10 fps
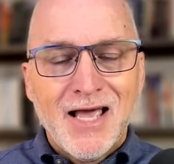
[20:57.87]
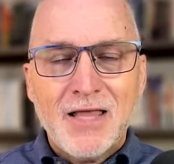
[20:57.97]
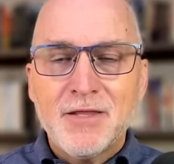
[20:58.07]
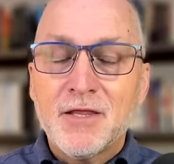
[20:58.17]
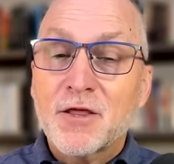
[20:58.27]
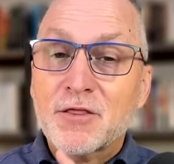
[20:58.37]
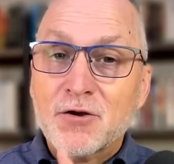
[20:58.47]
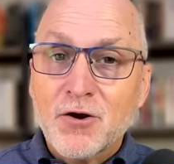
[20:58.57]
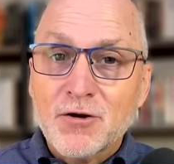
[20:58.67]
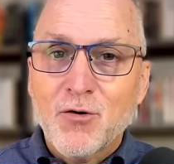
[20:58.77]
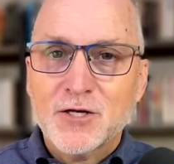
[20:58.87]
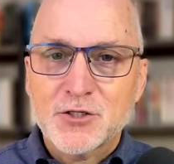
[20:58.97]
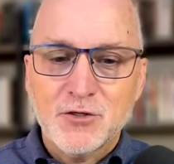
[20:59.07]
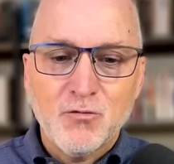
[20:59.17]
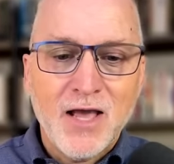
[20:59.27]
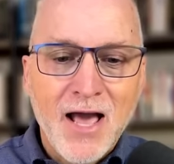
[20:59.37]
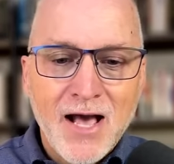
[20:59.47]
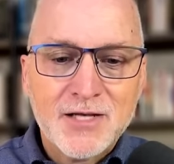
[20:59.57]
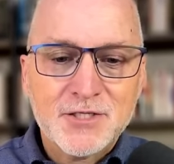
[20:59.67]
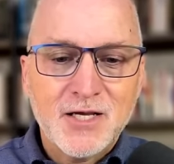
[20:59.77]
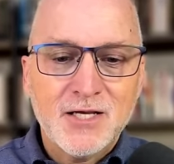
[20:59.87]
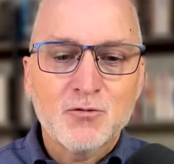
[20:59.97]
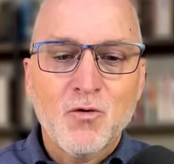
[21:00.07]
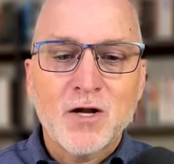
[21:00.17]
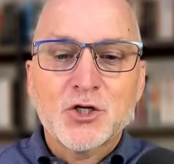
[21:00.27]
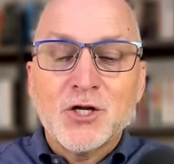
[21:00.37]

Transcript: And then the third question we ask is, what should